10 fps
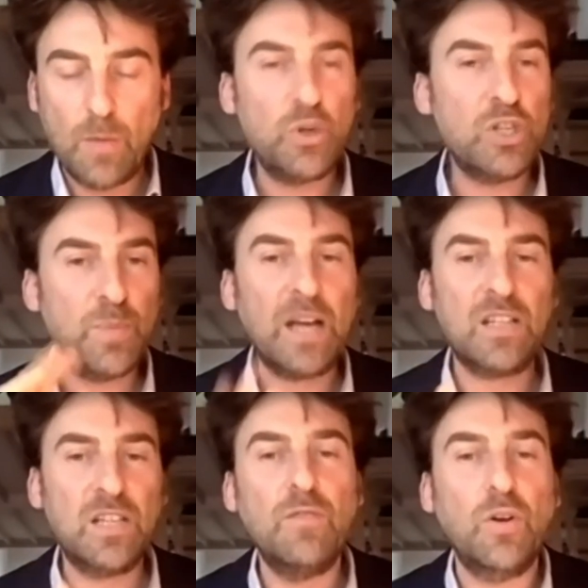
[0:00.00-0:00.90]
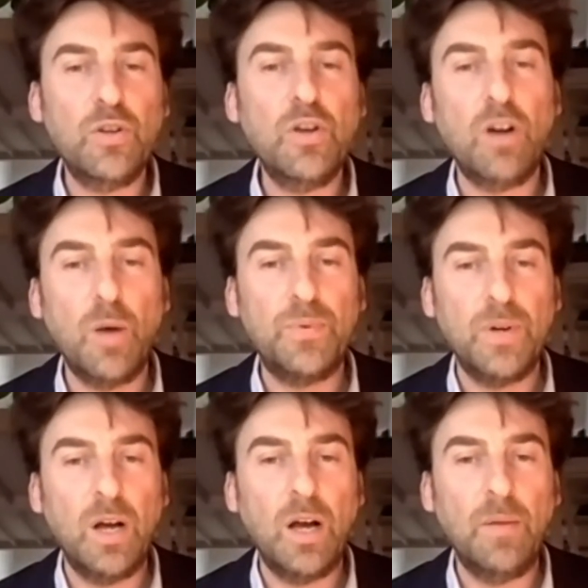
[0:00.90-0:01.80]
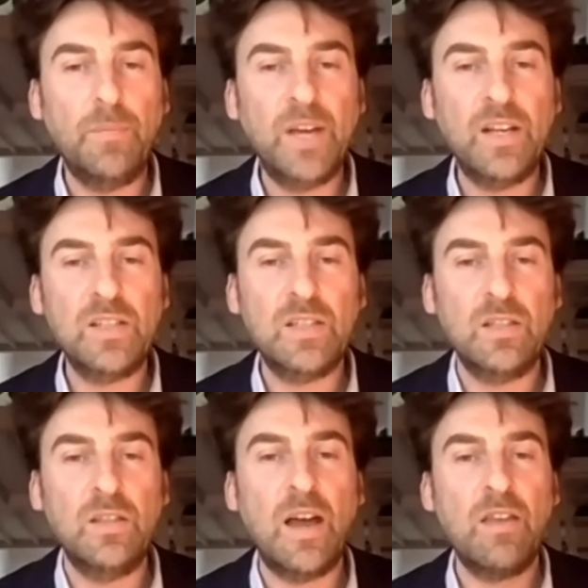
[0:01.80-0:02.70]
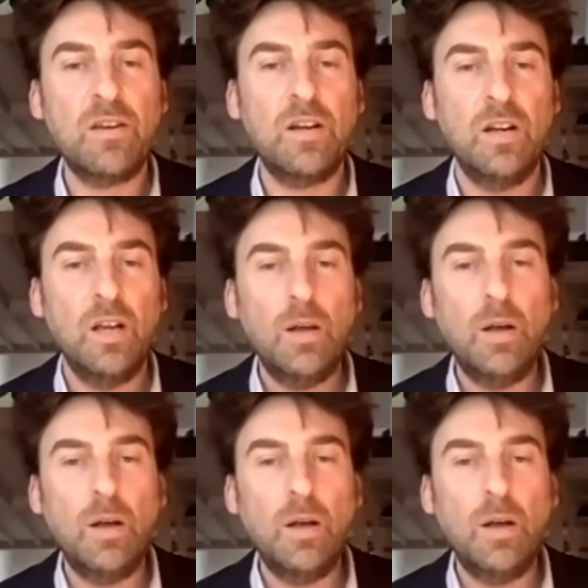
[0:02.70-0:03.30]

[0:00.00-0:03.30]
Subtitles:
perspective on Europe that is neither